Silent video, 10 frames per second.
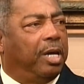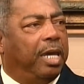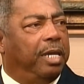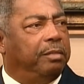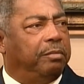
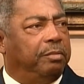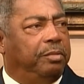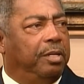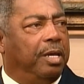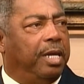
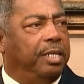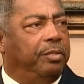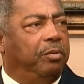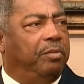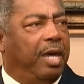I
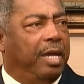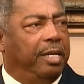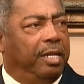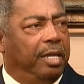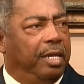can't do that.
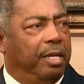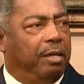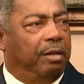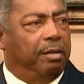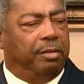
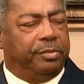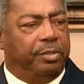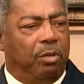Mm.